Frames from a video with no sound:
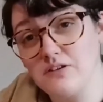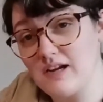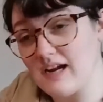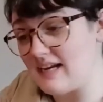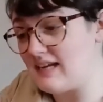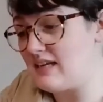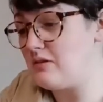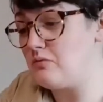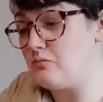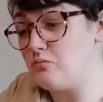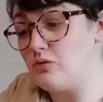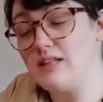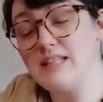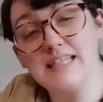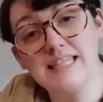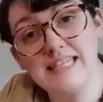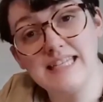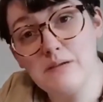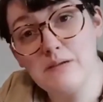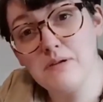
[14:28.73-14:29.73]
in really
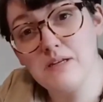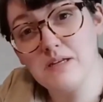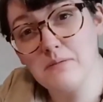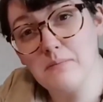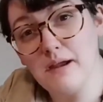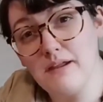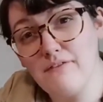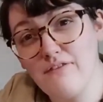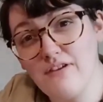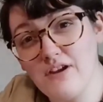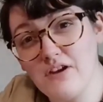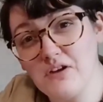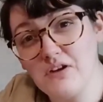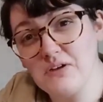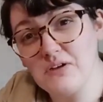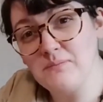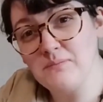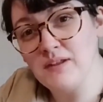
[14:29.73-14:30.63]
deep into my finger,